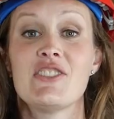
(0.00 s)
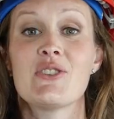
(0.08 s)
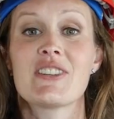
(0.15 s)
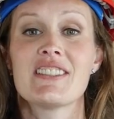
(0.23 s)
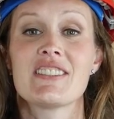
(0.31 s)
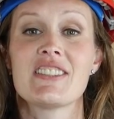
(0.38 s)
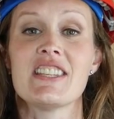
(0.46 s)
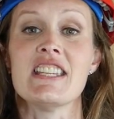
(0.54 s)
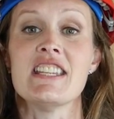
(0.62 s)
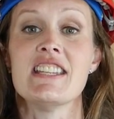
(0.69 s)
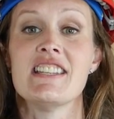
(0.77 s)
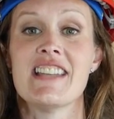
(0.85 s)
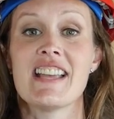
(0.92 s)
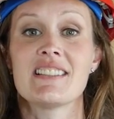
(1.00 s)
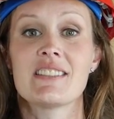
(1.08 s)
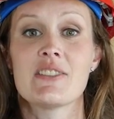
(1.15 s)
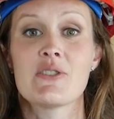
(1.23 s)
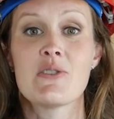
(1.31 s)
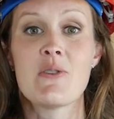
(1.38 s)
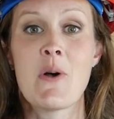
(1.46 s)
you can see, net
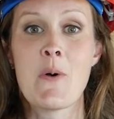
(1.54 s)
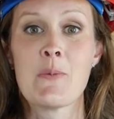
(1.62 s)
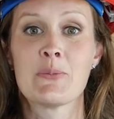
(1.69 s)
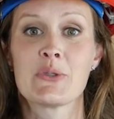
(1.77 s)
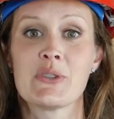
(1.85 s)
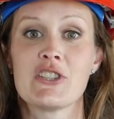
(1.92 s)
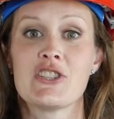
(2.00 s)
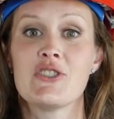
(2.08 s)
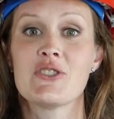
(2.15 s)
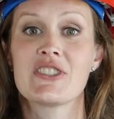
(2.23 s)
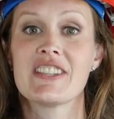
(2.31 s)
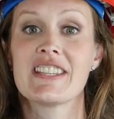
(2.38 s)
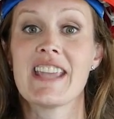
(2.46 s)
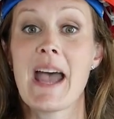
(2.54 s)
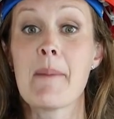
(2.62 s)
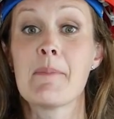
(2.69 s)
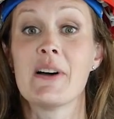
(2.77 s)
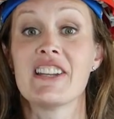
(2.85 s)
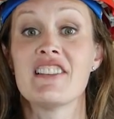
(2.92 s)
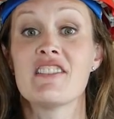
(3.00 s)
zero homes reduce the gap
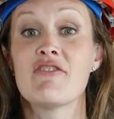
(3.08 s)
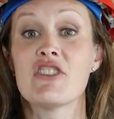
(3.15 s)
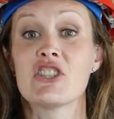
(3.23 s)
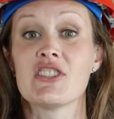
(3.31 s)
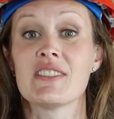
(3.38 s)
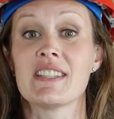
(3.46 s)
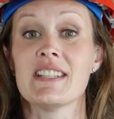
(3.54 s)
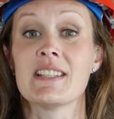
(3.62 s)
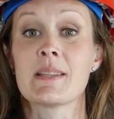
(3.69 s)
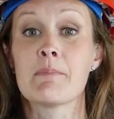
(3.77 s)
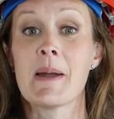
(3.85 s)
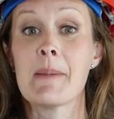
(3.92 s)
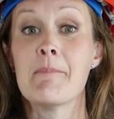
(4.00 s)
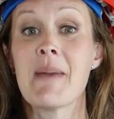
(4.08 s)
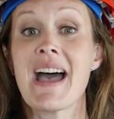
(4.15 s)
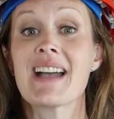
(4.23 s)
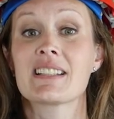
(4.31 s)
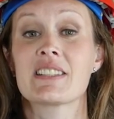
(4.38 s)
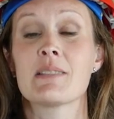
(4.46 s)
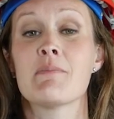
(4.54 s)
on inefficiencies by
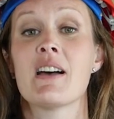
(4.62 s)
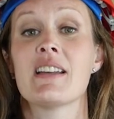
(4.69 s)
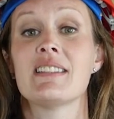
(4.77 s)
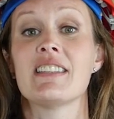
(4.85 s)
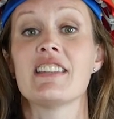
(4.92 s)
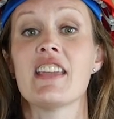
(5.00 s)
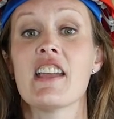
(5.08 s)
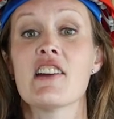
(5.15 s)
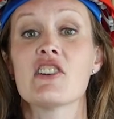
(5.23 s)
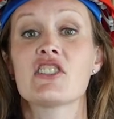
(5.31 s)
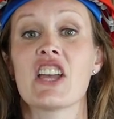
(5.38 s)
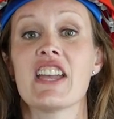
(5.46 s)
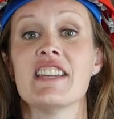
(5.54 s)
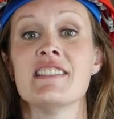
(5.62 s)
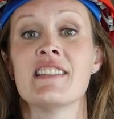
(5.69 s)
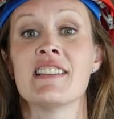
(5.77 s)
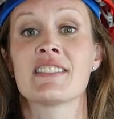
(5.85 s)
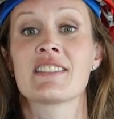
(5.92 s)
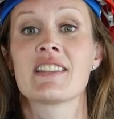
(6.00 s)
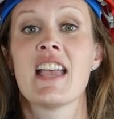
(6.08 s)
maximizing air
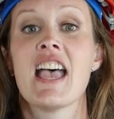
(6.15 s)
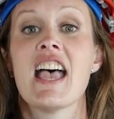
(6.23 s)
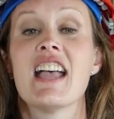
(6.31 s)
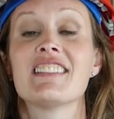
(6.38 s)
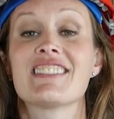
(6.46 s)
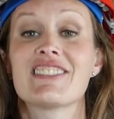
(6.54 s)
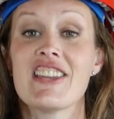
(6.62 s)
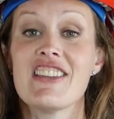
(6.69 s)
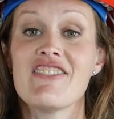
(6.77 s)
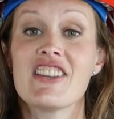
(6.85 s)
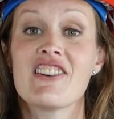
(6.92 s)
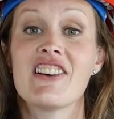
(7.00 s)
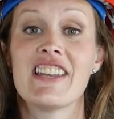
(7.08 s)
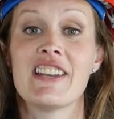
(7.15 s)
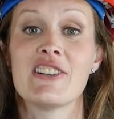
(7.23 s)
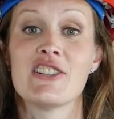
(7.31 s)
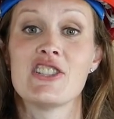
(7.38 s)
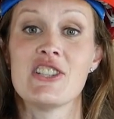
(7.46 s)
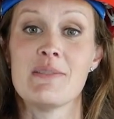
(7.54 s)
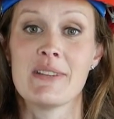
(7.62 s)
tightness and saving on
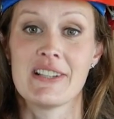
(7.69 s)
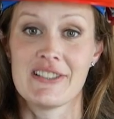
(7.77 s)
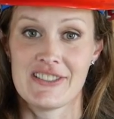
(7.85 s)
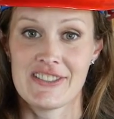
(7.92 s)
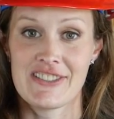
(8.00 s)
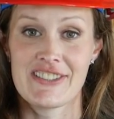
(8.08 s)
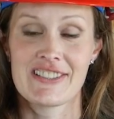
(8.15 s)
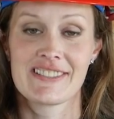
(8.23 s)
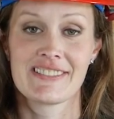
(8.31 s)
energy bills.